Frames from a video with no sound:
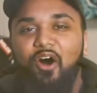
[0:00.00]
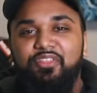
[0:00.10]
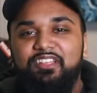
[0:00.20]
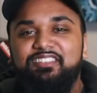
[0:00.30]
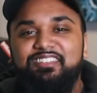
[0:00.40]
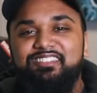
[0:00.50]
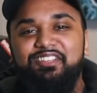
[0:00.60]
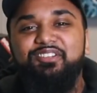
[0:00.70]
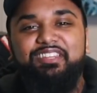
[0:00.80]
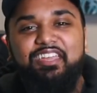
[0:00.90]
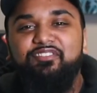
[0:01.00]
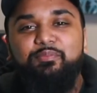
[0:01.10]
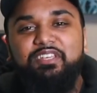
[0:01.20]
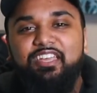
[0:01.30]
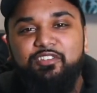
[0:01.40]
All things considered, the A V
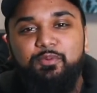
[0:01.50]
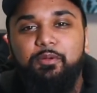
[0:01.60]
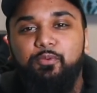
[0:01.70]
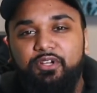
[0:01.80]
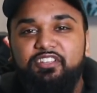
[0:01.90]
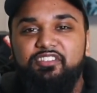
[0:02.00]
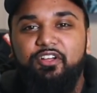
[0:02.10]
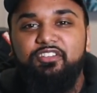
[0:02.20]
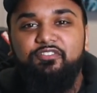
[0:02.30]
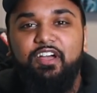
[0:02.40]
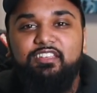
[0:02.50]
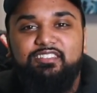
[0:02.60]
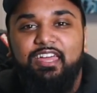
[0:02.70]
P has been a pretty solid device,